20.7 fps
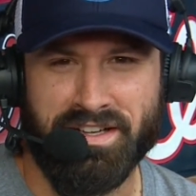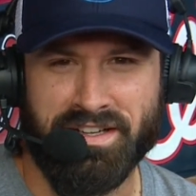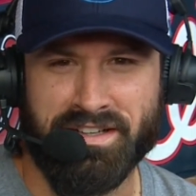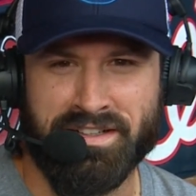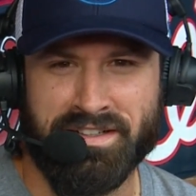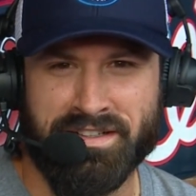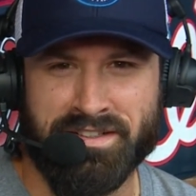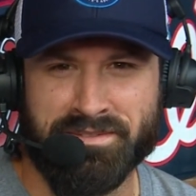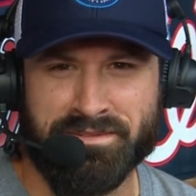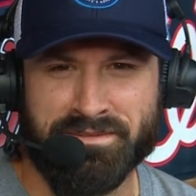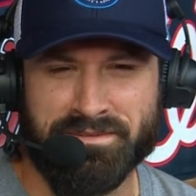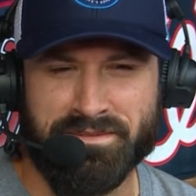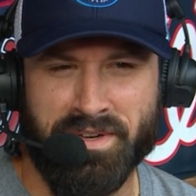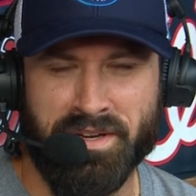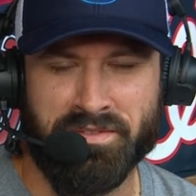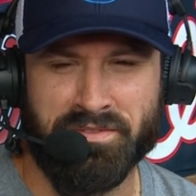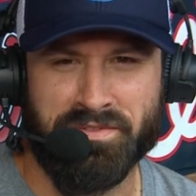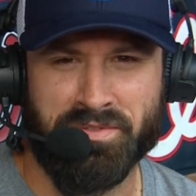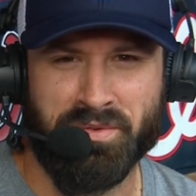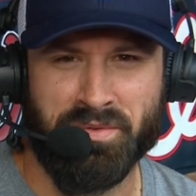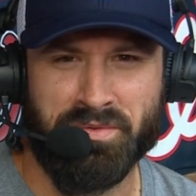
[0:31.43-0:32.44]
I'm
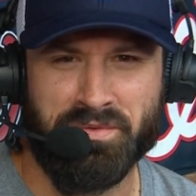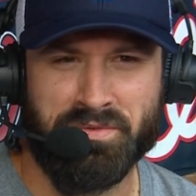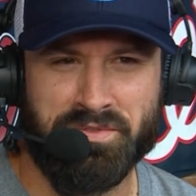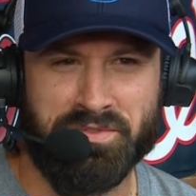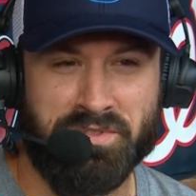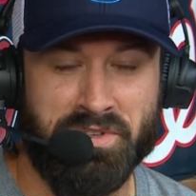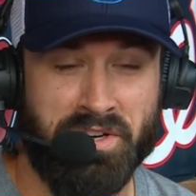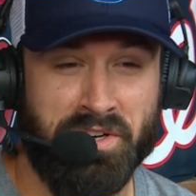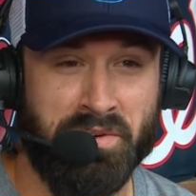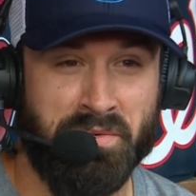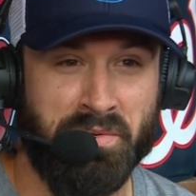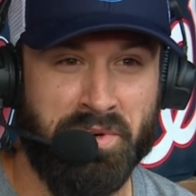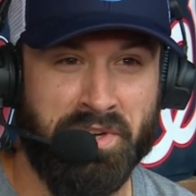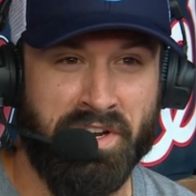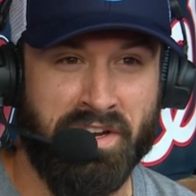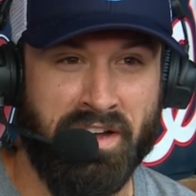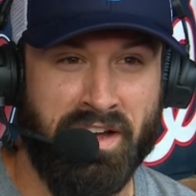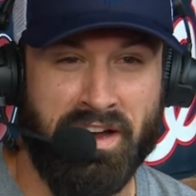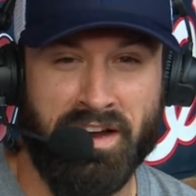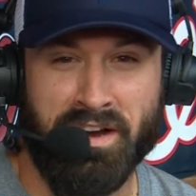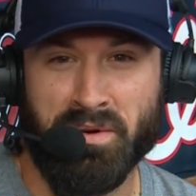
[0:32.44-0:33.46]
trying to
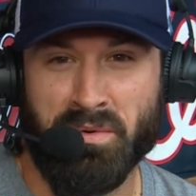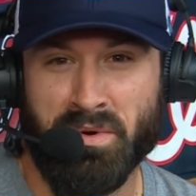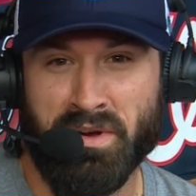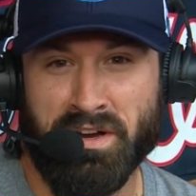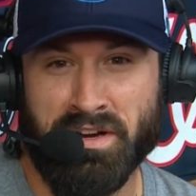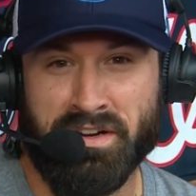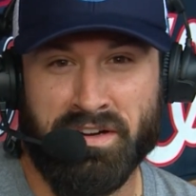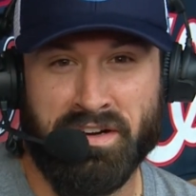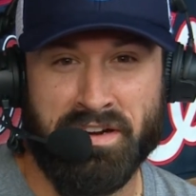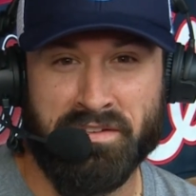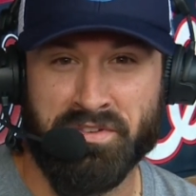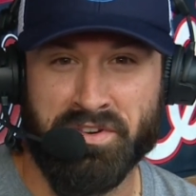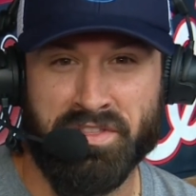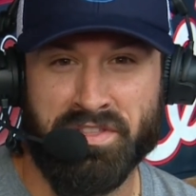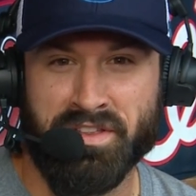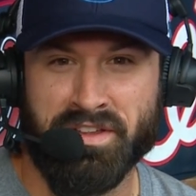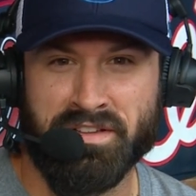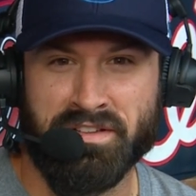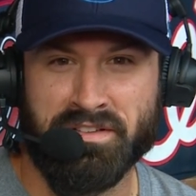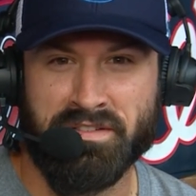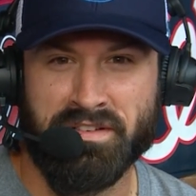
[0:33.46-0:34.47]
rewire
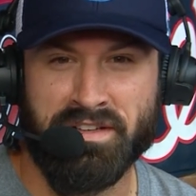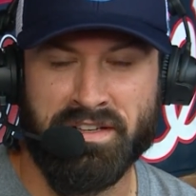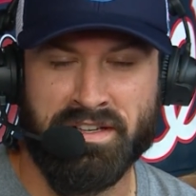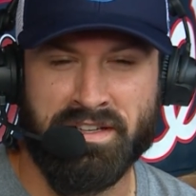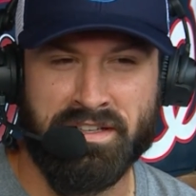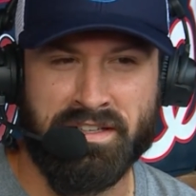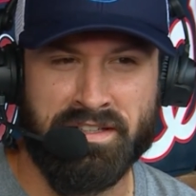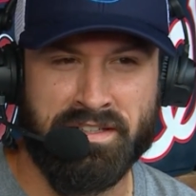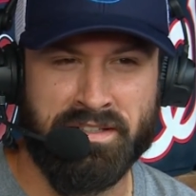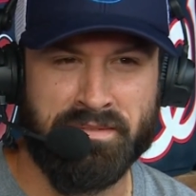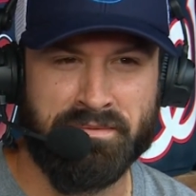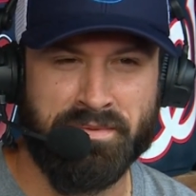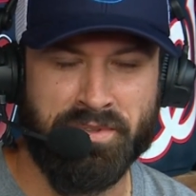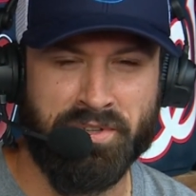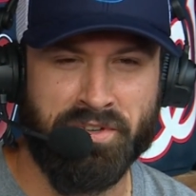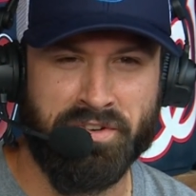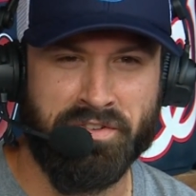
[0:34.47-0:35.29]
everything, you know,